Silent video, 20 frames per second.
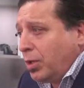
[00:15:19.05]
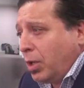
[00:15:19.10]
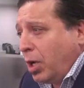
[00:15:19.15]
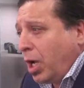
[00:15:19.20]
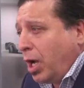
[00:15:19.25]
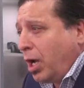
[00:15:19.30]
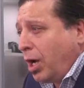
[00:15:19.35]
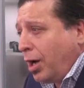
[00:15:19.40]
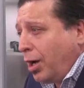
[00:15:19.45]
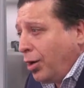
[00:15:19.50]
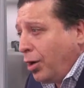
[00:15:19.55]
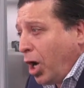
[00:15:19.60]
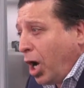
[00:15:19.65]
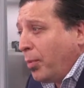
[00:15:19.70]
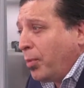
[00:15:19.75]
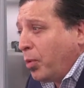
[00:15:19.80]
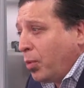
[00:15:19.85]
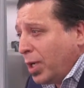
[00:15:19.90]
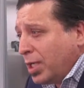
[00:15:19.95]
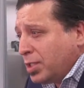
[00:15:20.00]
our
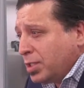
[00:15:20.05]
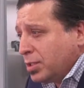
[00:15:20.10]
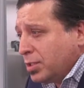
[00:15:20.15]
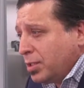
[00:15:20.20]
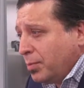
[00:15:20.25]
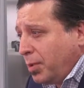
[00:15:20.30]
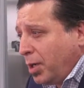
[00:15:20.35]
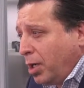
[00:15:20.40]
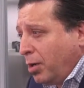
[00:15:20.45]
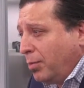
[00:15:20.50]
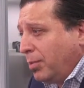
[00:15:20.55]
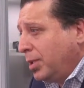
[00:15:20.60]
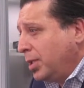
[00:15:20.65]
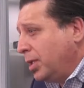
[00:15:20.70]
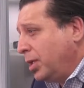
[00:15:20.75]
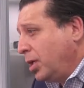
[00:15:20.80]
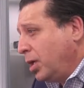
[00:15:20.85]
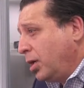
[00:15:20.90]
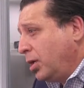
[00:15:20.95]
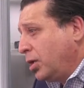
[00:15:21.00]
operations department
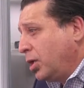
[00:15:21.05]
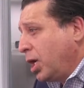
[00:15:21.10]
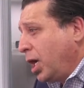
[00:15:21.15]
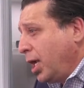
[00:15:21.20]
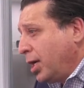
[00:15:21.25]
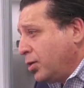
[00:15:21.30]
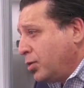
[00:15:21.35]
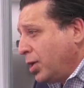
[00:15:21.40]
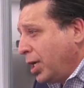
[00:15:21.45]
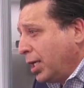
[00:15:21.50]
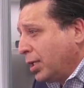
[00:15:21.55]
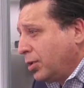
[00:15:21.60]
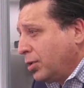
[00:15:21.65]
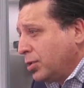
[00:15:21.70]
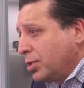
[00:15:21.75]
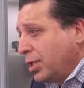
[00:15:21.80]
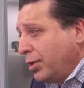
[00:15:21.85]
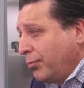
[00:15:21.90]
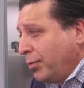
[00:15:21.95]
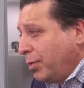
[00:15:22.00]
and our
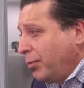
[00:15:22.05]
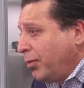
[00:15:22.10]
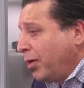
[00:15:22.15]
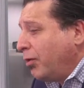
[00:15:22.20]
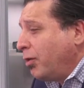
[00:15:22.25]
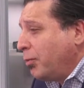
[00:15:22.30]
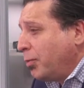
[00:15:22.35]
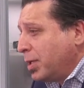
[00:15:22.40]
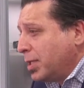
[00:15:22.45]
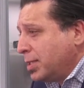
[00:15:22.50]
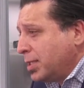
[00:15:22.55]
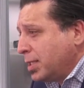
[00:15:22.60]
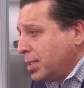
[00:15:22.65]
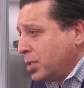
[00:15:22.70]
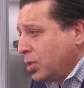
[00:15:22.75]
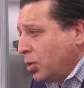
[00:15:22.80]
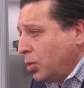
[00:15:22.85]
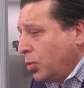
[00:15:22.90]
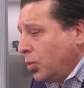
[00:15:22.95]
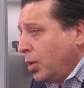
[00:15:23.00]
contractors have been very busy.
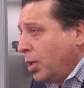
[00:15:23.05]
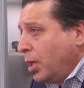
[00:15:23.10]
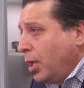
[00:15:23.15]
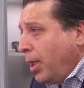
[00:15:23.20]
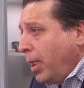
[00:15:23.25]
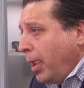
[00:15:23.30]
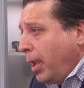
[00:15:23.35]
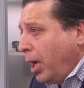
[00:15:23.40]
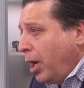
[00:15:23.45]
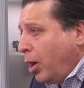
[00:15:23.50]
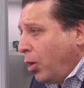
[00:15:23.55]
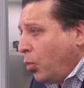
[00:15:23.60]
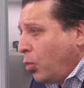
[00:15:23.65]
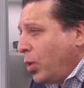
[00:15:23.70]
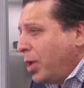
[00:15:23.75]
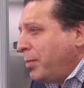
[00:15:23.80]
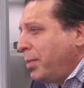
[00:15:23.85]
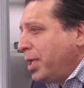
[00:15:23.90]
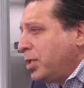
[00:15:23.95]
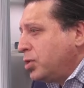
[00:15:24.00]
So uh,
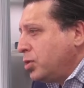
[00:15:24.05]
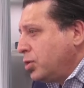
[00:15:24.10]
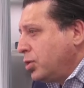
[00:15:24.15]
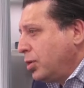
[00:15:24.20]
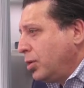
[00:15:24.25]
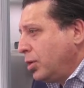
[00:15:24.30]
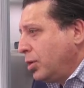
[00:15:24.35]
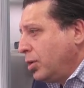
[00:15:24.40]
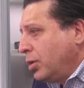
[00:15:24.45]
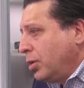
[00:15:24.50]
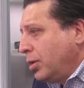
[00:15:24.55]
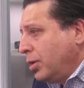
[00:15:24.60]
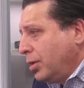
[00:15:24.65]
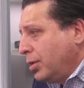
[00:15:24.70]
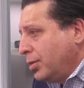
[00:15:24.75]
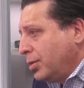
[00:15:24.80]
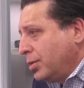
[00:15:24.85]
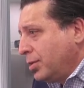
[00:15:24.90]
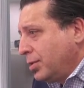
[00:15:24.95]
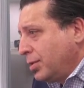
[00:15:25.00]
we made sure
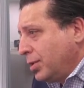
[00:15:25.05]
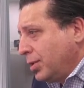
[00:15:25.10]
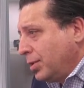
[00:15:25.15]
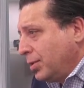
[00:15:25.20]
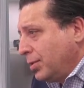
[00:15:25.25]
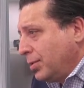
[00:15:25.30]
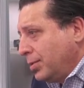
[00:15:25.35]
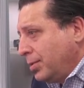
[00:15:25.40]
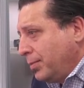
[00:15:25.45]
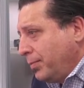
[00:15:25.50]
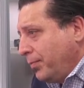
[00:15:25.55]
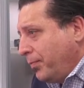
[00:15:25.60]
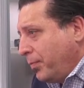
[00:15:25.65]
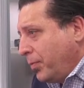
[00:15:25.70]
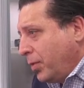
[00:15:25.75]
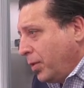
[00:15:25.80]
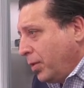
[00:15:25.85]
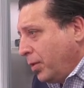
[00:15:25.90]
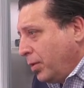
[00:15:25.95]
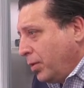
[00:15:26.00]
to
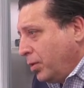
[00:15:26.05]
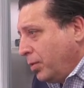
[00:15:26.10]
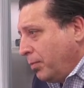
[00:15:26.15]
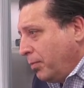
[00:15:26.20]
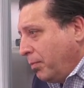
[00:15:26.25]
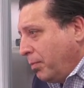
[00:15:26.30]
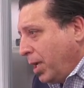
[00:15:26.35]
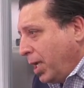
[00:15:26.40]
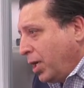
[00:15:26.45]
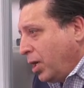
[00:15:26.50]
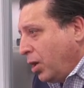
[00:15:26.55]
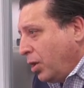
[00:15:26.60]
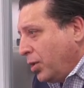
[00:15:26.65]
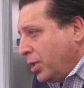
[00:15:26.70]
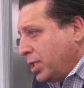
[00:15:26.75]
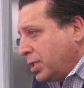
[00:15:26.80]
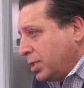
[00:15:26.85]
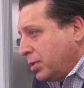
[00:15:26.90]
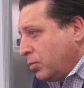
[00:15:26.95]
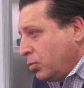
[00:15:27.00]
make all
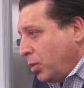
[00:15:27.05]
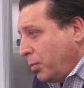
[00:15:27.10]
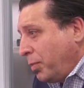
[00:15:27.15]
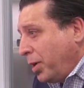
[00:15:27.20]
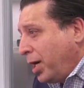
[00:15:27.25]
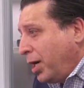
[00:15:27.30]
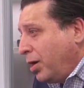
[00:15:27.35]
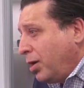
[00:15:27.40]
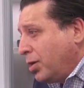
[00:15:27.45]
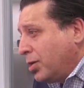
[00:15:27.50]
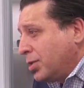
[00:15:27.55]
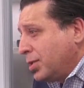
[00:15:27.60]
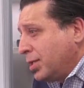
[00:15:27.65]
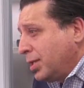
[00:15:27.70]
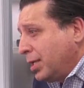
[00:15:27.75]
these repairs